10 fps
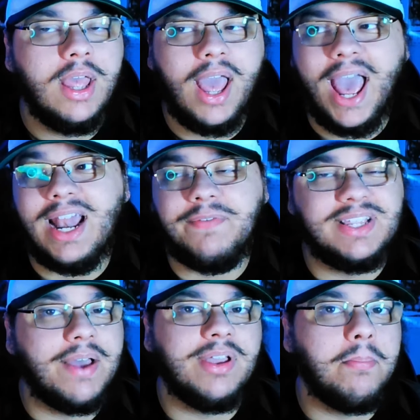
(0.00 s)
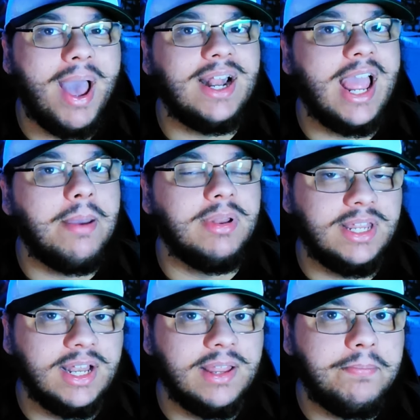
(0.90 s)
And if he's having a bad game in
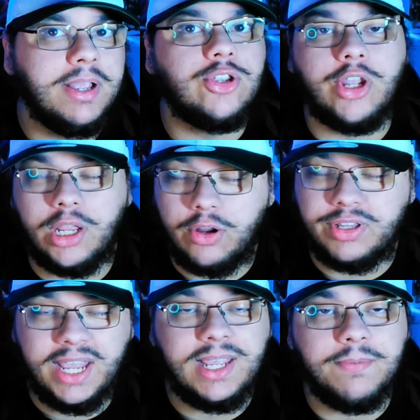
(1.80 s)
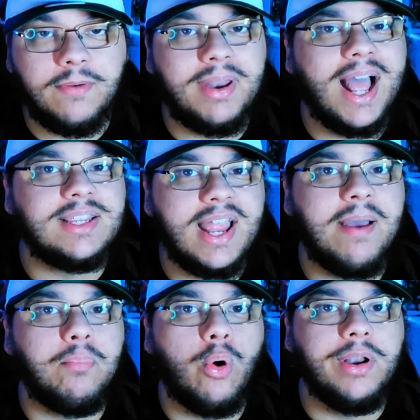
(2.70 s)
the Olympics, you can critique him from that
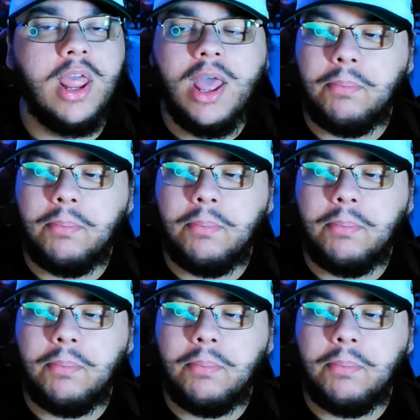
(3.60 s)
standpoint.